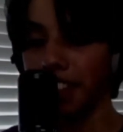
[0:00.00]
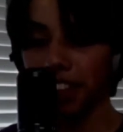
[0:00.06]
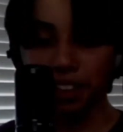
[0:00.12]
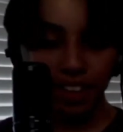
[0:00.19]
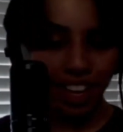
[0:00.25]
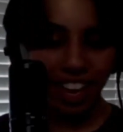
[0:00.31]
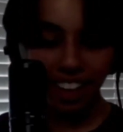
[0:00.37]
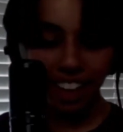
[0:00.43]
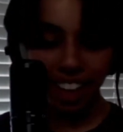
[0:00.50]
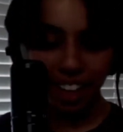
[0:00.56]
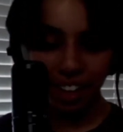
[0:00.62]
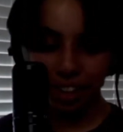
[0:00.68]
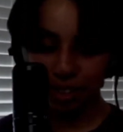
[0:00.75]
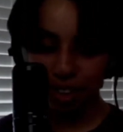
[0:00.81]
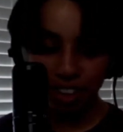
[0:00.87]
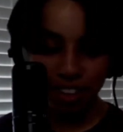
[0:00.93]
You cannot
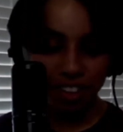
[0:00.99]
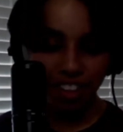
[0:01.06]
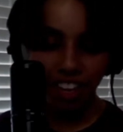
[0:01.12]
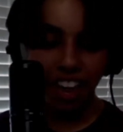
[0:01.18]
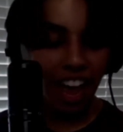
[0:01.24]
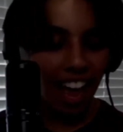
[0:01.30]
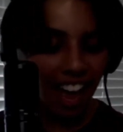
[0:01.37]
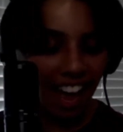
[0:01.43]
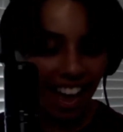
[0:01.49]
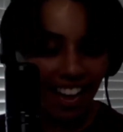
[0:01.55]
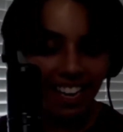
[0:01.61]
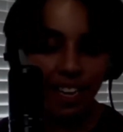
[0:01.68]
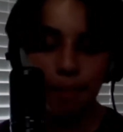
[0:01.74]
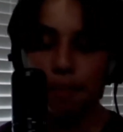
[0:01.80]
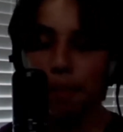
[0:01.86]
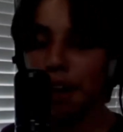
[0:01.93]
trust
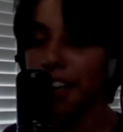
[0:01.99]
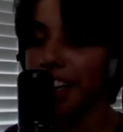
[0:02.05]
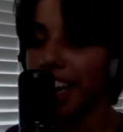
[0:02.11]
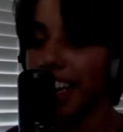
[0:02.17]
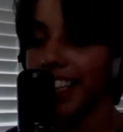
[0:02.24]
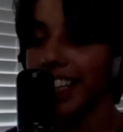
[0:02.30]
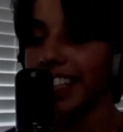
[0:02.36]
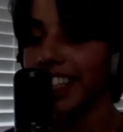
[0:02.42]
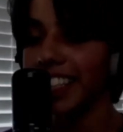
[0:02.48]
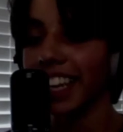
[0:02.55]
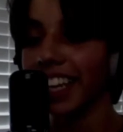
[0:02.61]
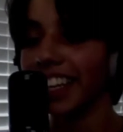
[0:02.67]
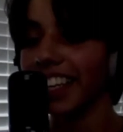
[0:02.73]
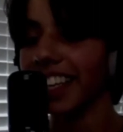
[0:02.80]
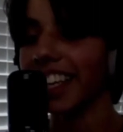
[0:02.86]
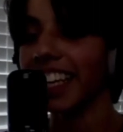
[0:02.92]
anybody at this
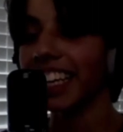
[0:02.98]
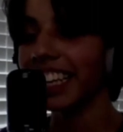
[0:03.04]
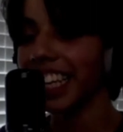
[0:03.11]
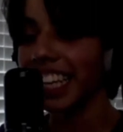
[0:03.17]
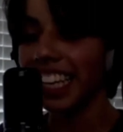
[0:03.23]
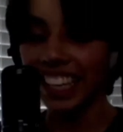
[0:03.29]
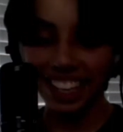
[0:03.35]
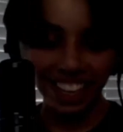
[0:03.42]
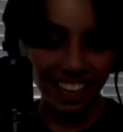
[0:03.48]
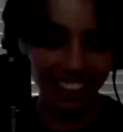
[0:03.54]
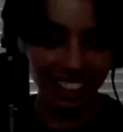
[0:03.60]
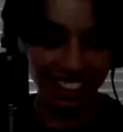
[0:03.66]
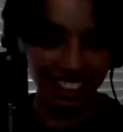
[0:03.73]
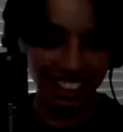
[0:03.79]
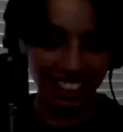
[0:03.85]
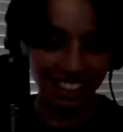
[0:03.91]
like
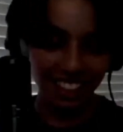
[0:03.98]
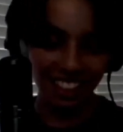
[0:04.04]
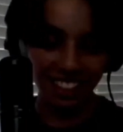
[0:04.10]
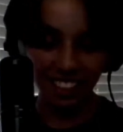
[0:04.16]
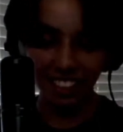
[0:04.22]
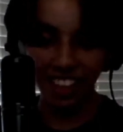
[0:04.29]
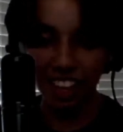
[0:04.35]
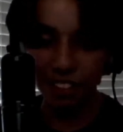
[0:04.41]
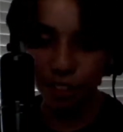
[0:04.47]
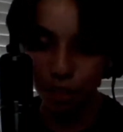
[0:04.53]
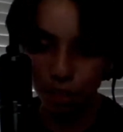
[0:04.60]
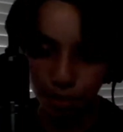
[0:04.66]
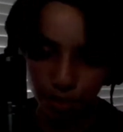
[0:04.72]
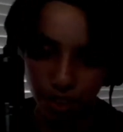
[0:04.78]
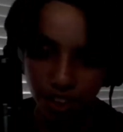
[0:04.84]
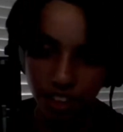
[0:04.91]
empathy. It's like, look, I have
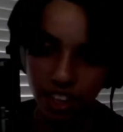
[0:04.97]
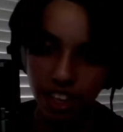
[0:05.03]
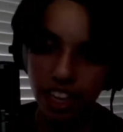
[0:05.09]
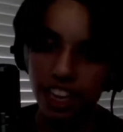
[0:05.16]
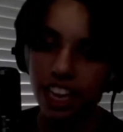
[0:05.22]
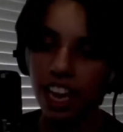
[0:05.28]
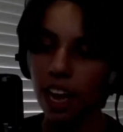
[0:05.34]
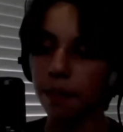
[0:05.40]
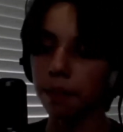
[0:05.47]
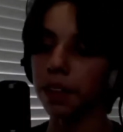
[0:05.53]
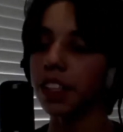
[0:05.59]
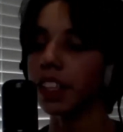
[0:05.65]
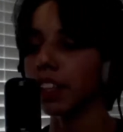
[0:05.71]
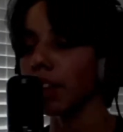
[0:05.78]
this friend, I'm really